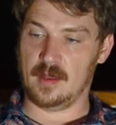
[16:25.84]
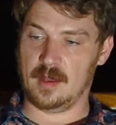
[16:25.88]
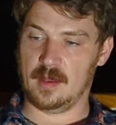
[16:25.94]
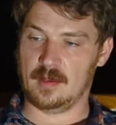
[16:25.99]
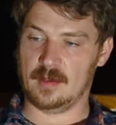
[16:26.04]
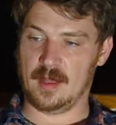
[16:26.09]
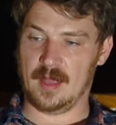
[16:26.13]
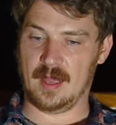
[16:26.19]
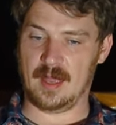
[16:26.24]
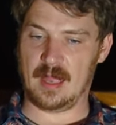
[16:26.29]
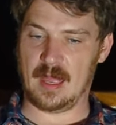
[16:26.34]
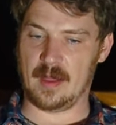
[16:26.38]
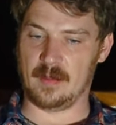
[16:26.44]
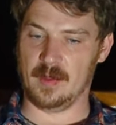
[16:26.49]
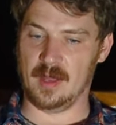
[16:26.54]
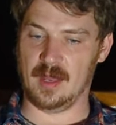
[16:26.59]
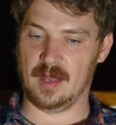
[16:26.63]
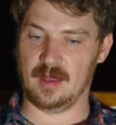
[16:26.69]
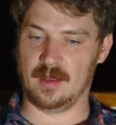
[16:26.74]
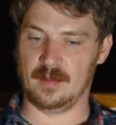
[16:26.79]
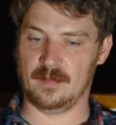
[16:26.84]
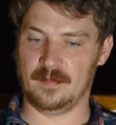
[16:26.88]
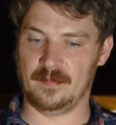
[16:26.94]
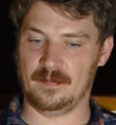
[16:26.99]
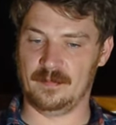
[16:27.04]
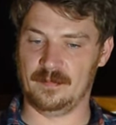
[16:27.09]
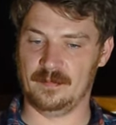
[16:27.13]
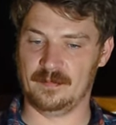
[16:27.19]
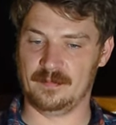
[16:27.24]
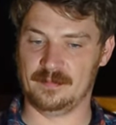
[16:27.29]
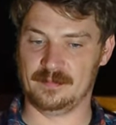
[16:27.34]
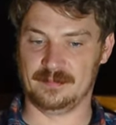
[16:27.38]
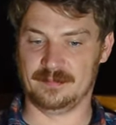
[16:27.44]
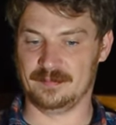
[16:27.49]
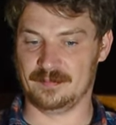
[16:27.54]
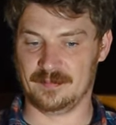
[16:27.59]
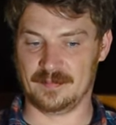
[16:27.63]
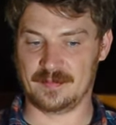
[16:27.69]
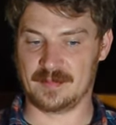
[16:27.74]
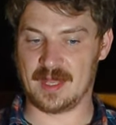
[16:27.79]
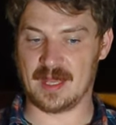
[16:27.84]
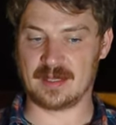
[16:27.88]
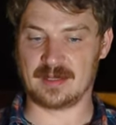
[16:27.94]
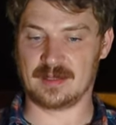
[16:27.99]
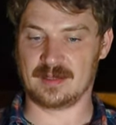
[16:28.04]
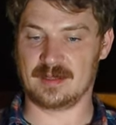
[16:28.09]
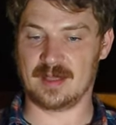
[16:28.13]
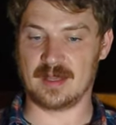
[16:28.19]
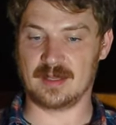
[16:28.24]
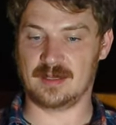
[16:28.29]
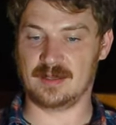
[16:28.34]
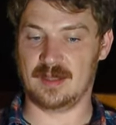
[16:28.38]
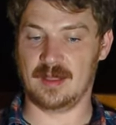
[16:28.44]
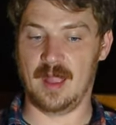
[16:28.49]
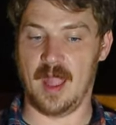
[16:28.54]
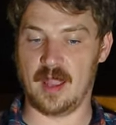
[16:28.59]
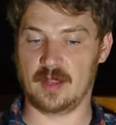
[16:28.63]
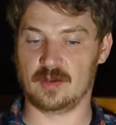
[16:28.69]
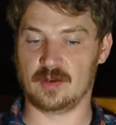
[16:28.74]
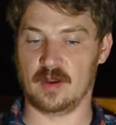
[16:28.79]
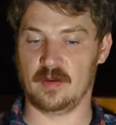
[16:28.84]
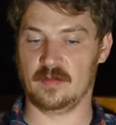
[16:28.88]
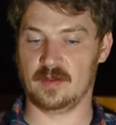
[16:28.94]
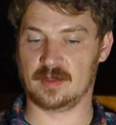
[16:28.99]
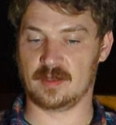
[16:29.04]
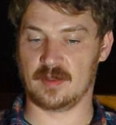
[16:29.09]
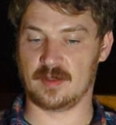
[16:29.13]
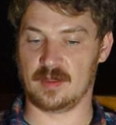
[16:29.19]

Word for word: and I mean, that's that's the nature of it.